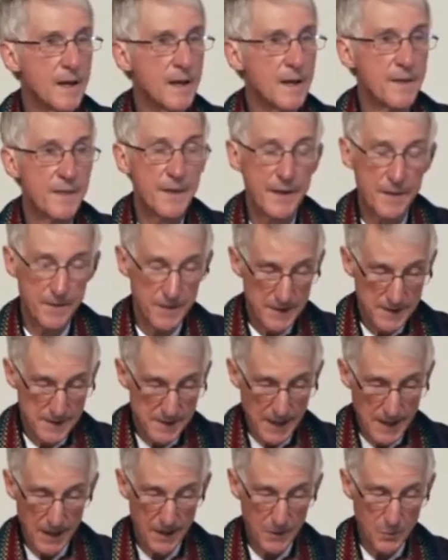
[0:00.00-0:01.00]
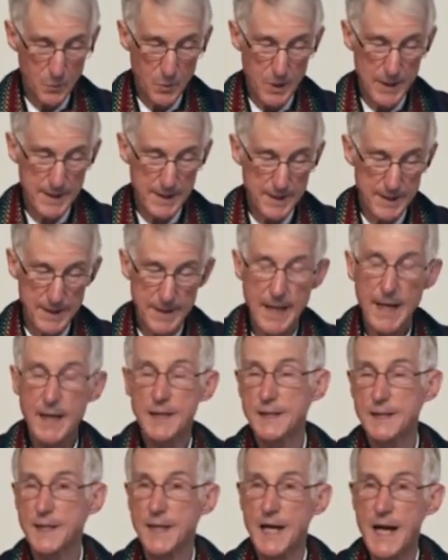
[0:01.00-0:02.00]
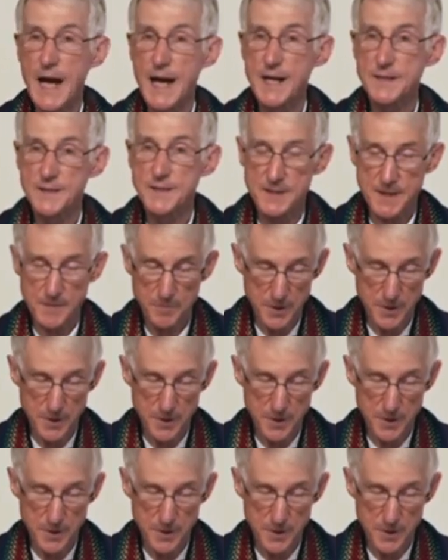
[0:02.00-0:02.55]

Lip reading: There is one last